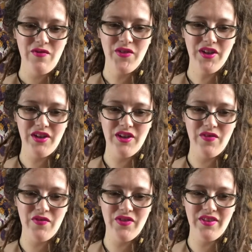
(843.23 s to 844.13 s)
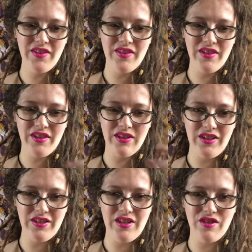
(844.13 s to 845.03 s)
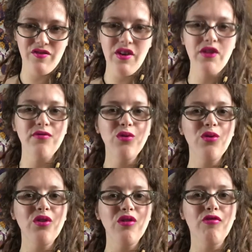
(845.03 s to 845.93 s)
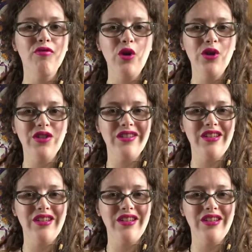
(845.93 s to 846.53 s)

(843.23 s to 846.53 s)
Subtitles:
it's very floral and verdant,